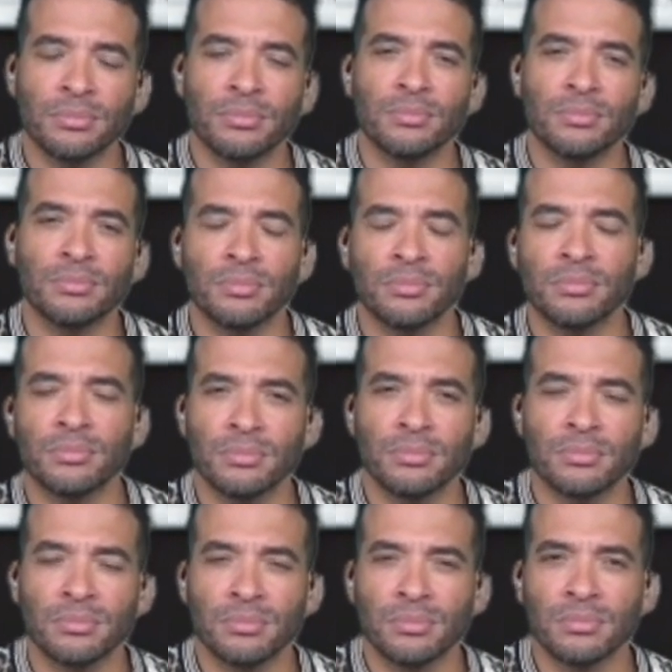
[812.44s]

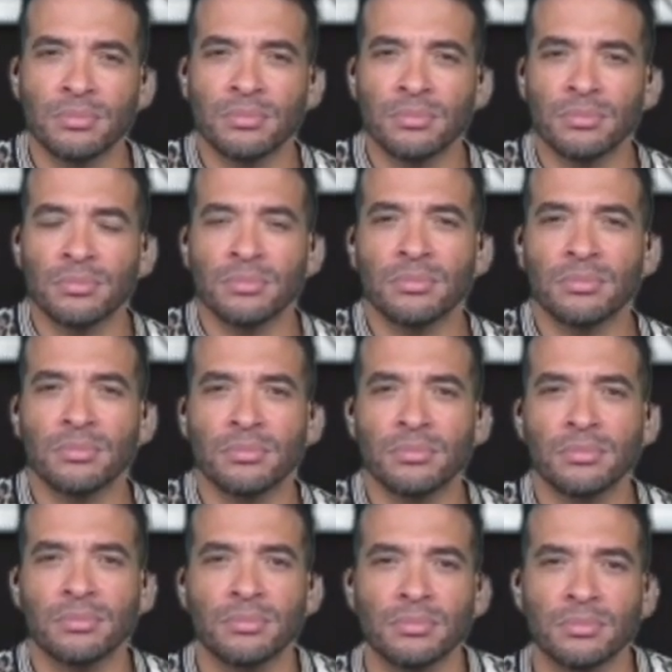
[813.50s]

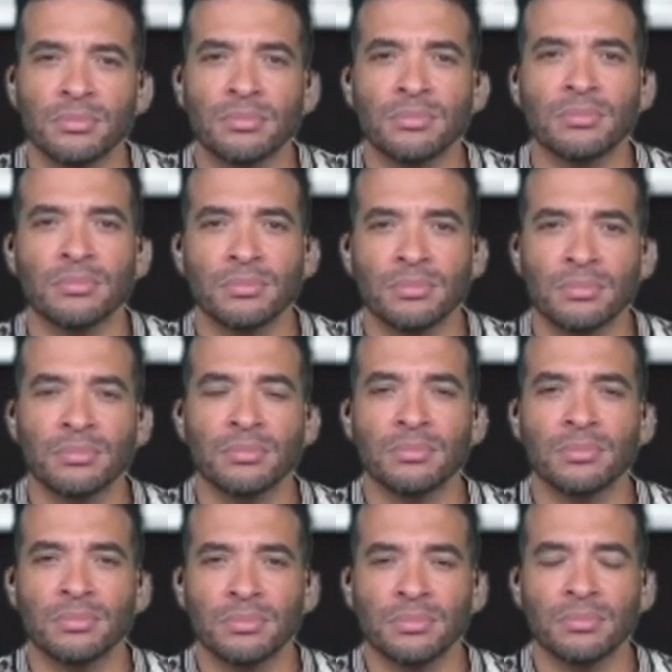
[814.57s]

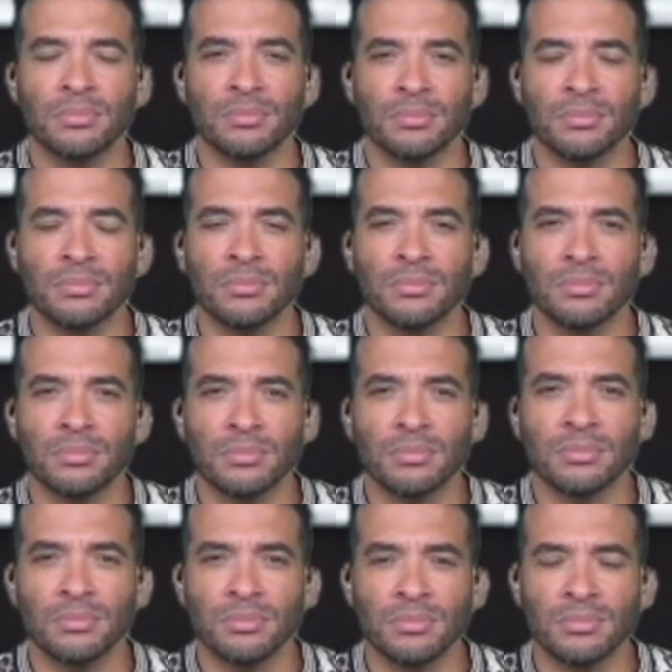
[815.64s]

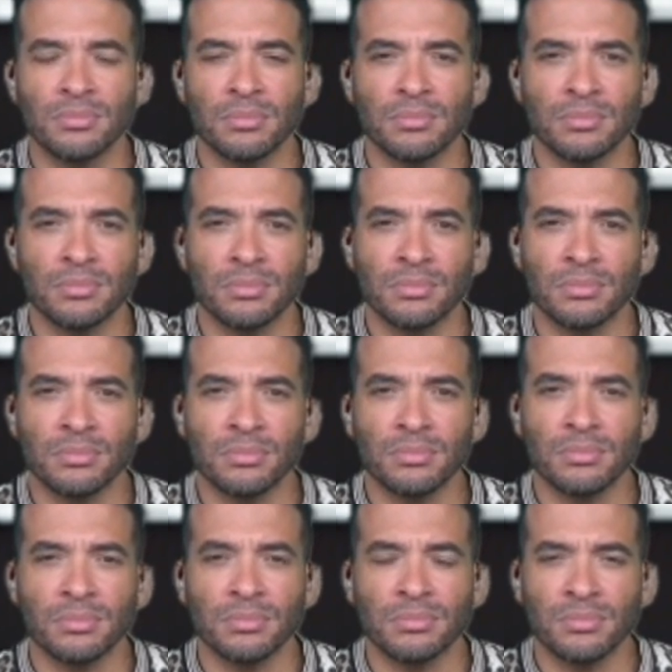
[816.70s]

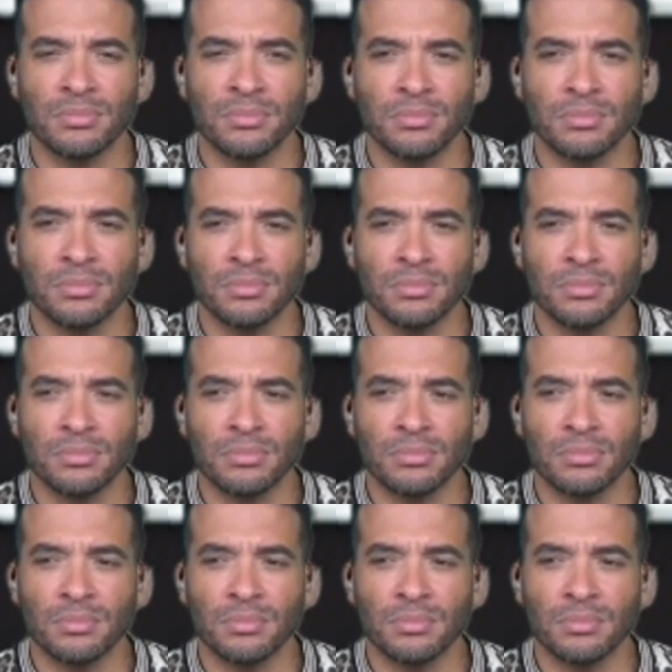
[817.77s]
No words are spoken by the person on screen.